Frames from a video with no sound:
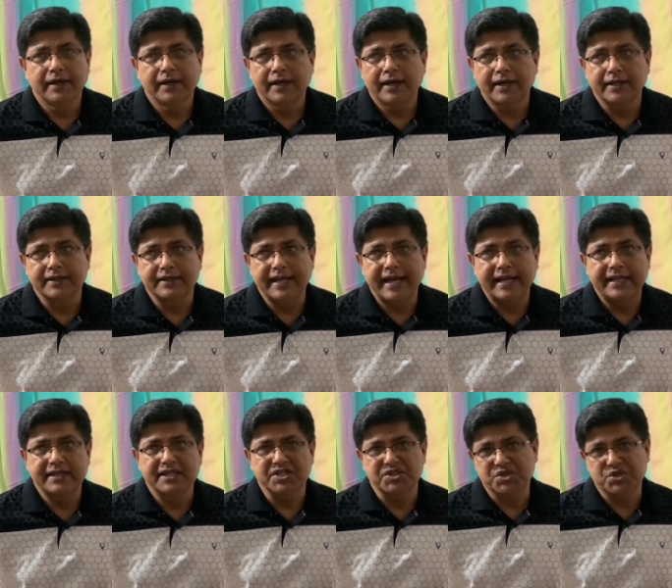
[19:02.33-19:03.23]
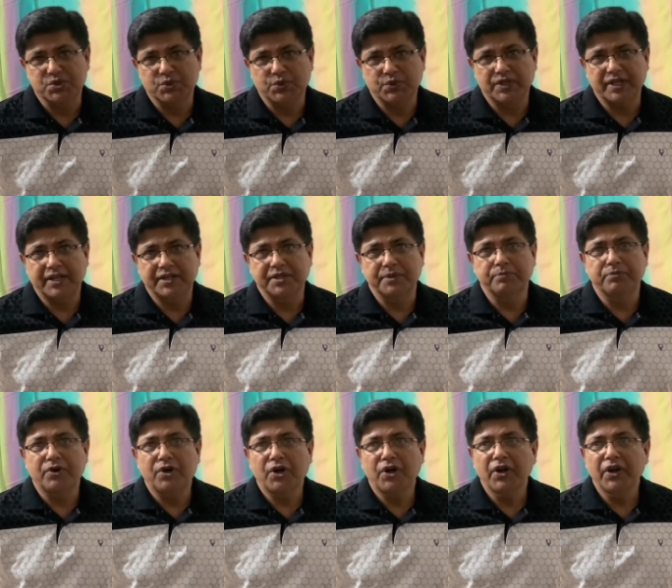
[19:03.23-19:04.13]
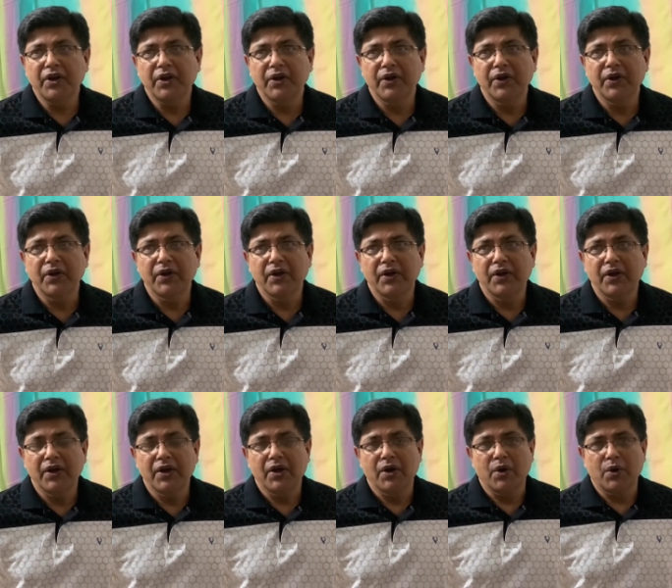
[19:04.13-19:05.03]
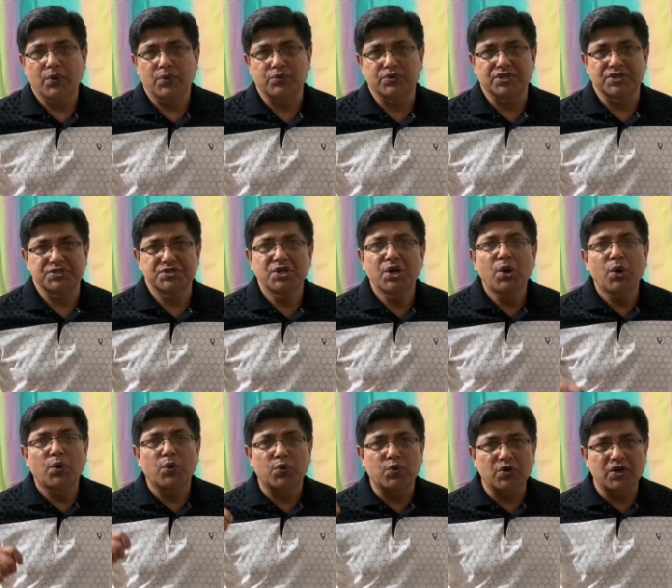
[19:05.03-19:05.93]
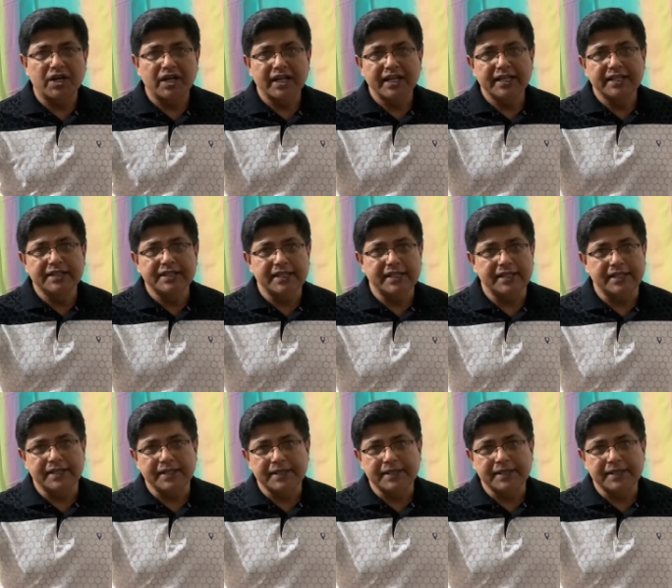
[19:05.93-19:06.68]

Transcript: And then they saw that the boy was whirling the,